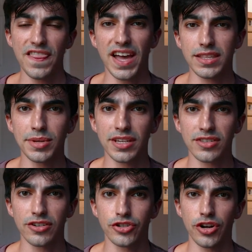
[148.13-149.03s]
That's because
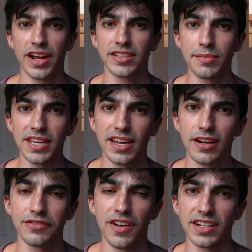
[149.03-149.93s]
they're trying to make that
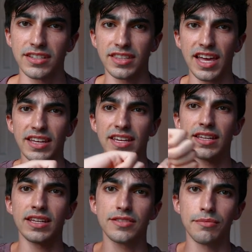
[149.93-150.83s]
effect that it
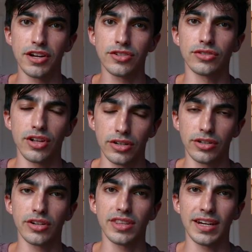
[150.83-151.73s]
is much
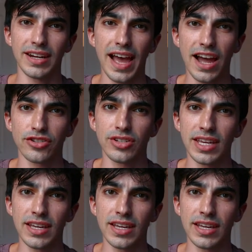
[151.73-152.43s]
longer than it actually